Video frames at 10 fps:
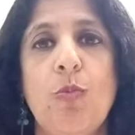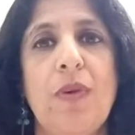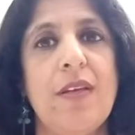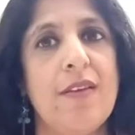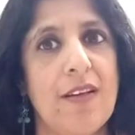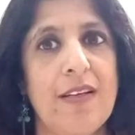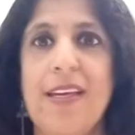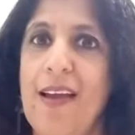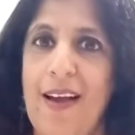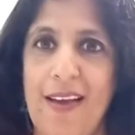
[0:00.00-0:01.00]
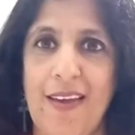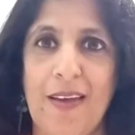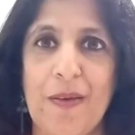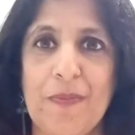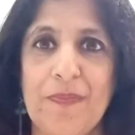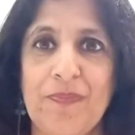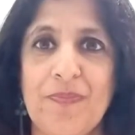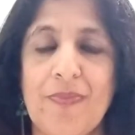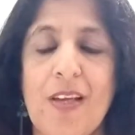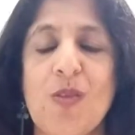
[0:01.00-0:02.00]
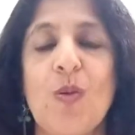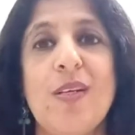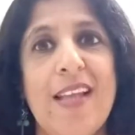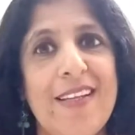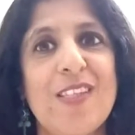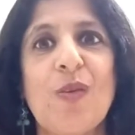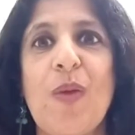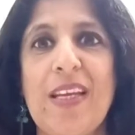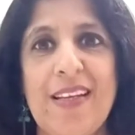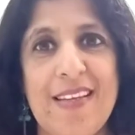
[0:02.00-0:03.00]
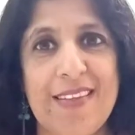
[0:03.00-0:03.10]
to be really high. So let's quickly